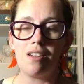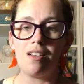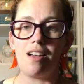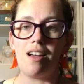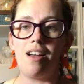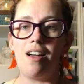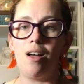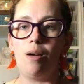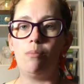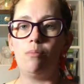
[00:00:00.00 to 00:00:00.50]

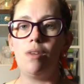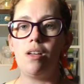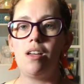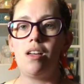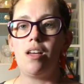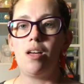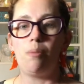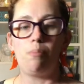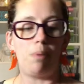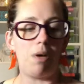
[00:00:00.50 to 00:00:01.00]

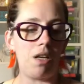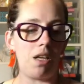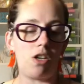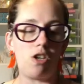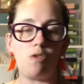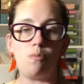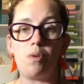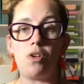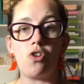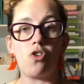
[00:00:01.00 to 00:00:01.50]
But it
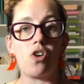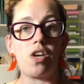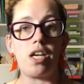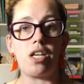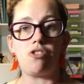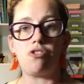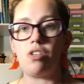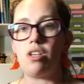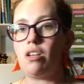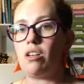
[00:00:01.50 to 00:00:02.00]
could be your
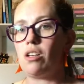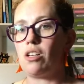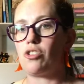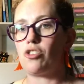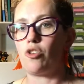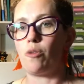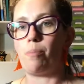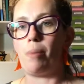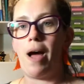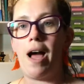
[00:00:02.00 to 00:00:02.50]
kitchen,
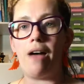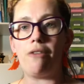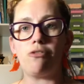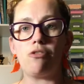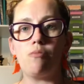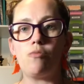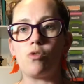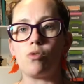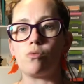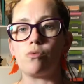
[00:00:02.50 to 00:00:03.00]
it's your
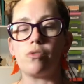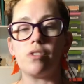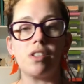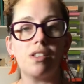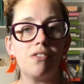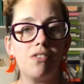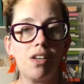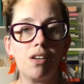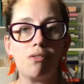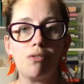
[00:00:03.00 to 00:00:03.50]
bathroom, your
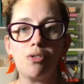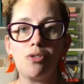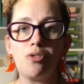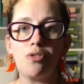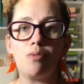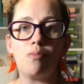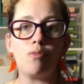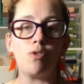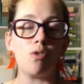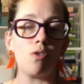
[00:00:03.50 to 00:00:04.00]
living
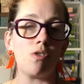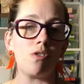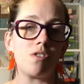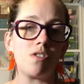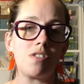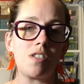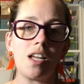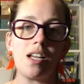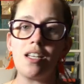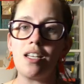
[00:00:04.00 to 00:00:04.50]
room, your
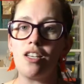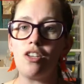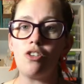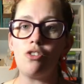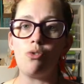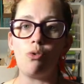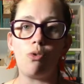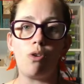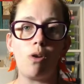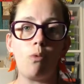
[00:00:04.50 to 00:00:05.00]
study,
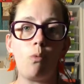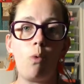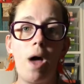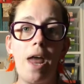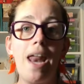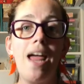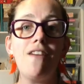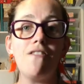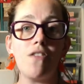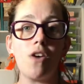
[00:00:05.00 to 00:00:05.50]
your
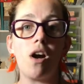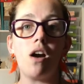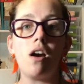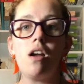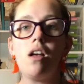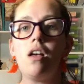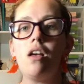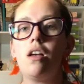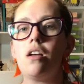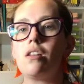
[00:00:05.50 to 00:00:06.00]
whatever.
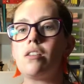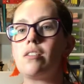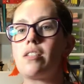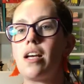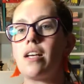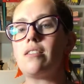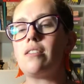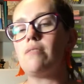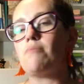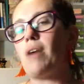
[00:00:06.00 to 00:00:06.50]

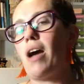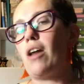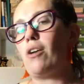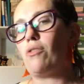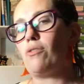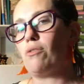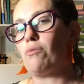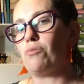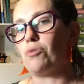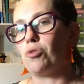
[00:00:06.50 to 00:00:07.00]
Doesn't
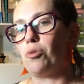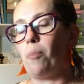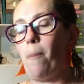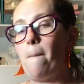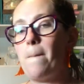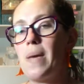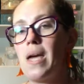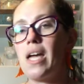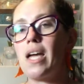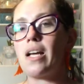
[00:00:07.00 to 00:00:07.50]
matter the room.
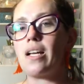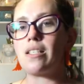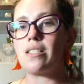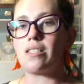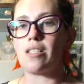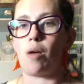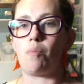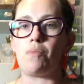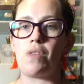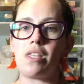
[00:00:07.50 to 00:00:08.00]
Pick
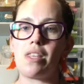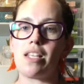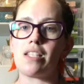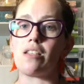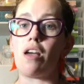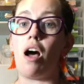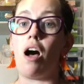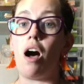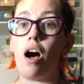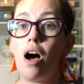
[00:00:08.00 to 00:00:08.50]
something
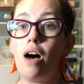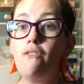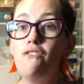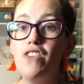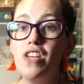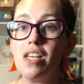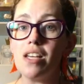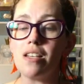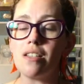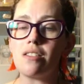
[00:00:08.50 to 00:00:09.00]
that's
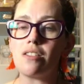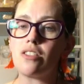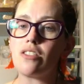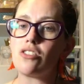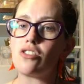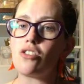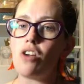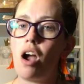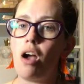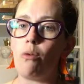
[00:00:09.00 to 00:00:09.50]
obvious to
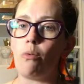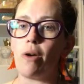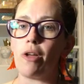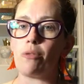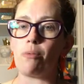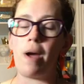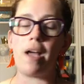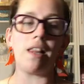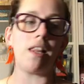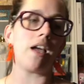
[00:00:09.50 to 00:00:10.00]
start
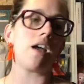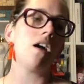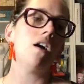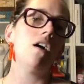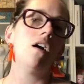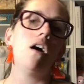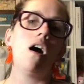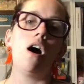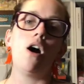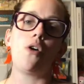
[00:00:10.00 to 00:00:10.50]
with, right? Like,
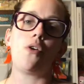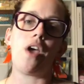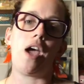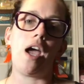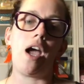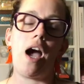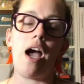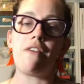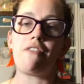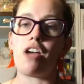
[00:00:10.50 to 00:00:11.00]

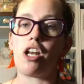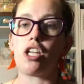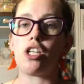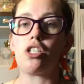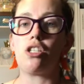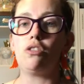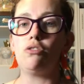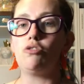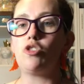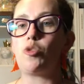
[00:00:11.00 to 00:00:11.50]
okay, I've got a
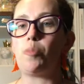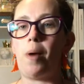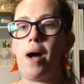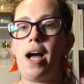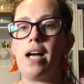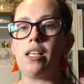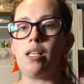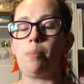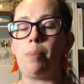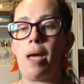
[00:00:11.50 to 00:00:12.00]
huge
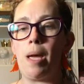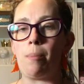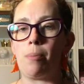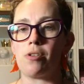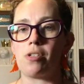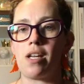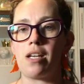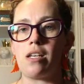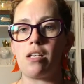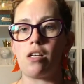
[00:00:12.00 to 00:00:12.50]
pile of
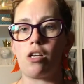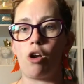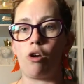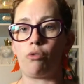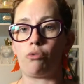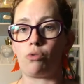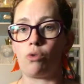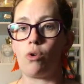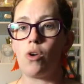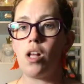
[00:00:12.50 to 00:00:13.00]
papers I need to
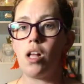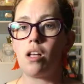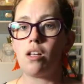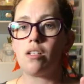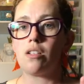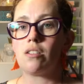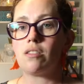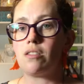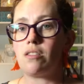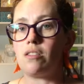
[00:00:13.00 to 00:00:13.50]
go through.
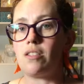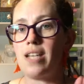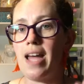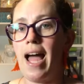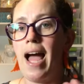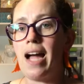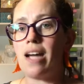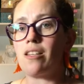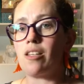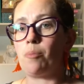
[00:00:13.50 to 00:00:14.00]

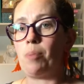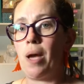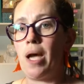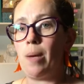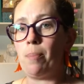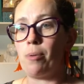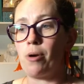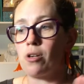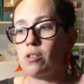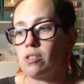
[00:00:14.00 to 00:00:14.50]
Stack the
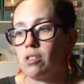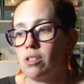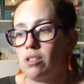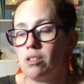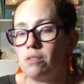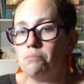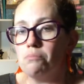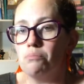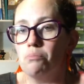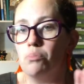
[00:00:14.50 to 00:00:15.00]
papers,
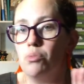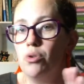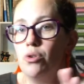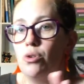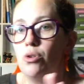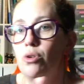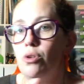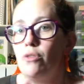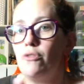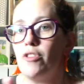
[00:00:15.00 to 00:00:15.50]

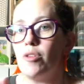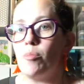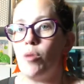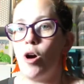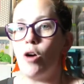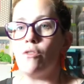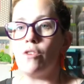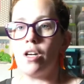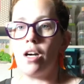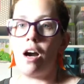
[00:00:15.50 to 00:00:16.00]
move them
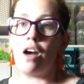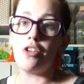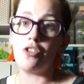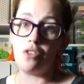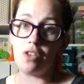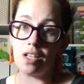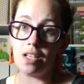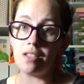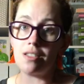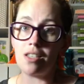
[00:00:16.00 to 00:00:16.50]
over. Are
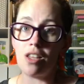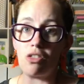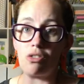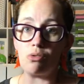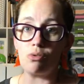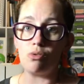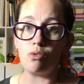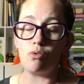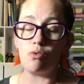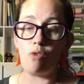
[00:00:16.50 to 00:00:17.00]
you going to sit
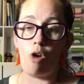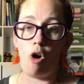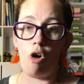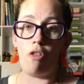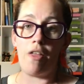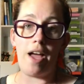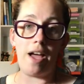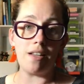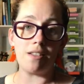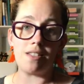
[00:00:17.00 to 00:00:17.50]
through
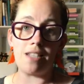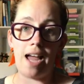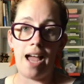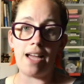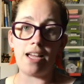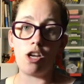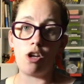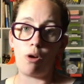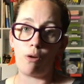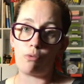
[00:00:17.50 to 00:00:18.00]
all that
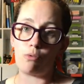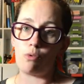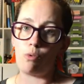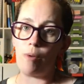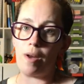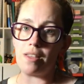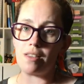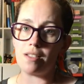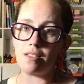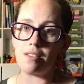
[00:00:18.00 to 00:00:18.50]
stack and go through it
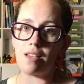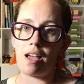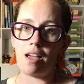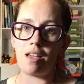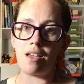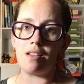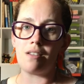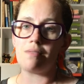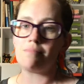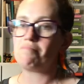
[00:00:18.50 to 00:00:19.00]
right this
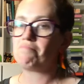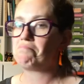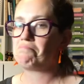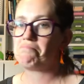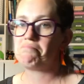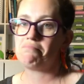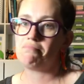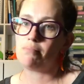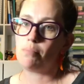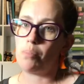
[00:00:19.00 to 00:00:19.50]
second?
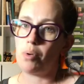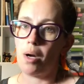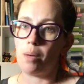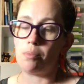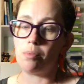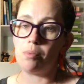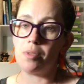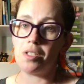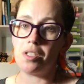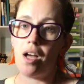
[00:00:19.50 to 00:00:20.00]

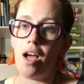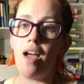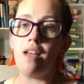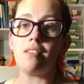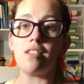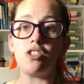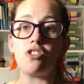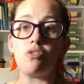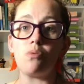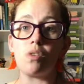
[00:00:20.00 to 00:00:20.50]
Probably not,
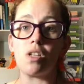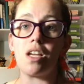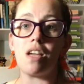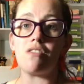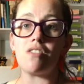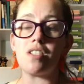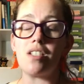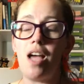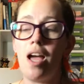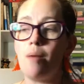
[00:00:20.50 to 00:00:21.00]
unless you really
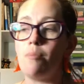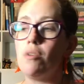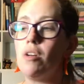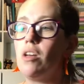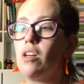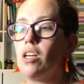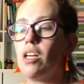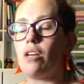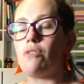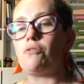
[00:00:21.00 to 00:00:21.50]
have the time.
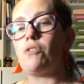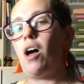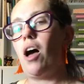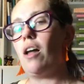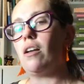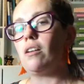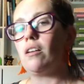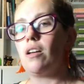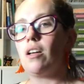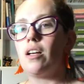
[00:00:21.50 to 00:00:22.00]
If
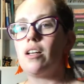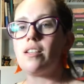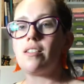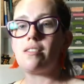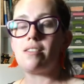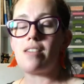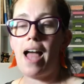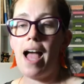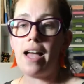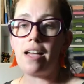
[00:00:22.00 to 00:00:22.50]
not,
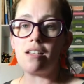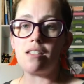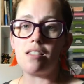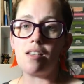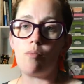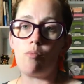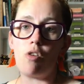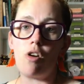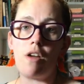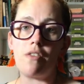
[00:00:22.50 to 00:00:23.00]
stack it
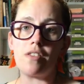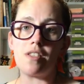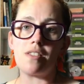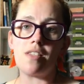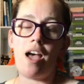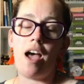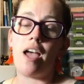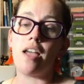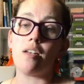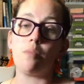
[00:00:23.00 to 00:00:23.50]
somewhere on the
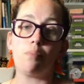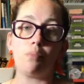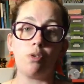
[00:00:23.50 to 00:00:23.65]
side.